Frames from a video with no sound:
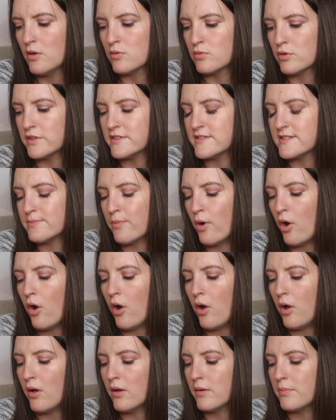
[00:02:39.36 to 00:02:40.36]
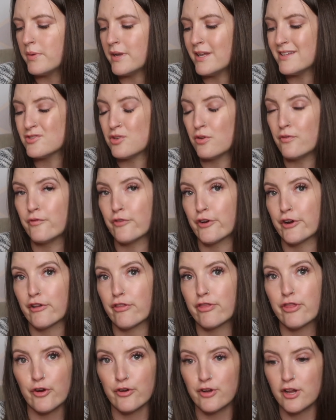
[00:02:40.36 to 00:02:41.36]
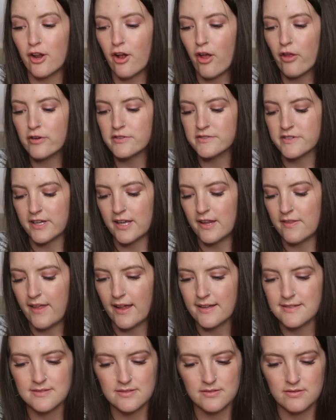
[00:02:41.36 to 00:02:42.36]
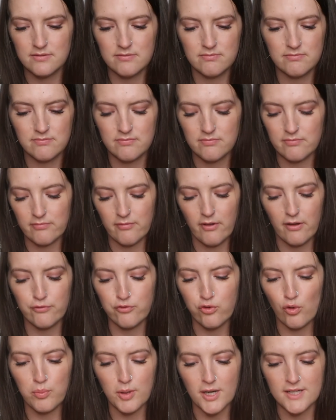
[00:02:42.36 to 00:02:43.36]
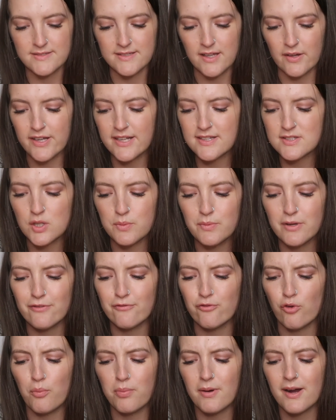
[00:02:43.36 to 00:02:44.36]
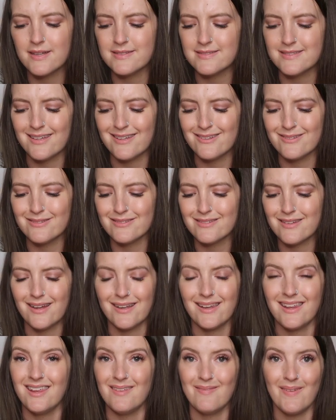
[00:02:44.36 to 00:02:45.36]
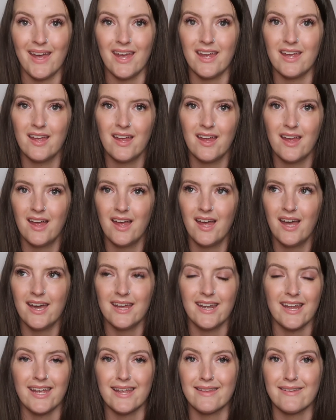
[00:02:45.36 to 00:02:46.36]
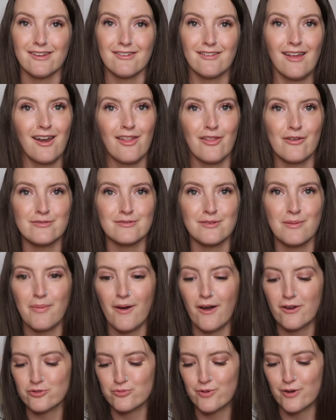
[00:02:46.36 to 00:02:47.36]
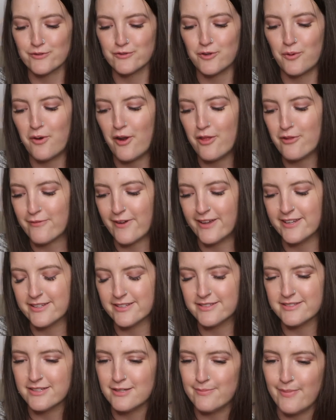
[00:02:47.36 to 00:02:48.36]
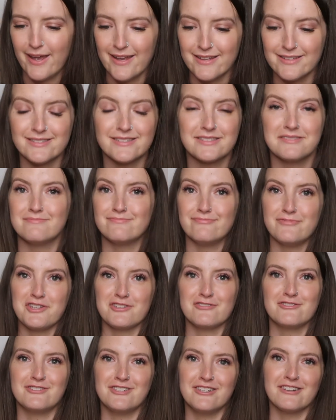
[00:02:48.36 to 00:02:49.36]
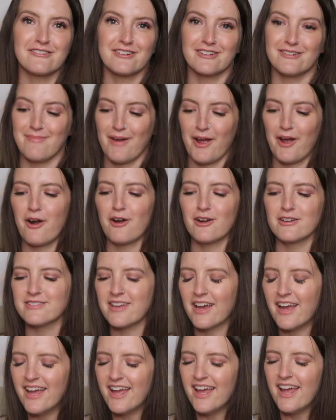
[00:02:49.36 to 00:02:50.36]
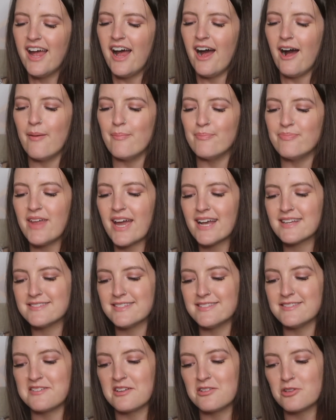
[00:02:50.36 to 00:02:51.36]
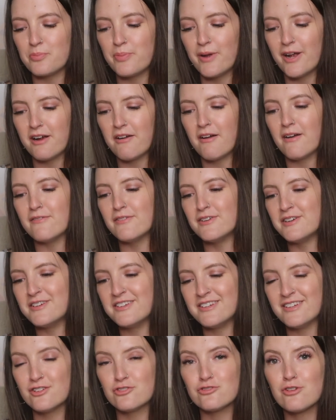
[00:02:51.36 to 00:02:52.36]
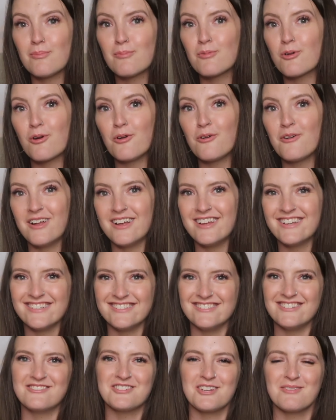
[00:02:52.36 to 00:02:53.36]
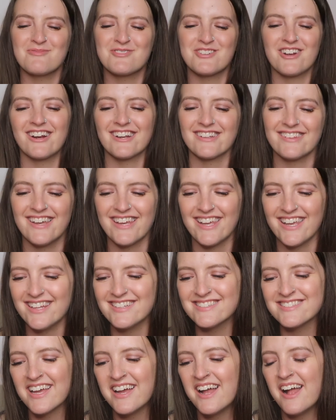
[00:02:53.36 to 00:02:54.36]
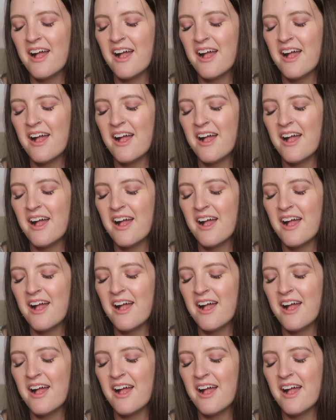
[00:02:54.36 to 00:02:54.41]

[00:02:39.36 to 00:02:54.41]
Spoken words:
really small, but it sold for $30. Again, that's a full price sale. I get so many full price sales on eBay, and I get like none of those on Poshmark. So one of the reasons eBay is just dear in my heart. Next is another pair of, drum roll, Gymshark leggings.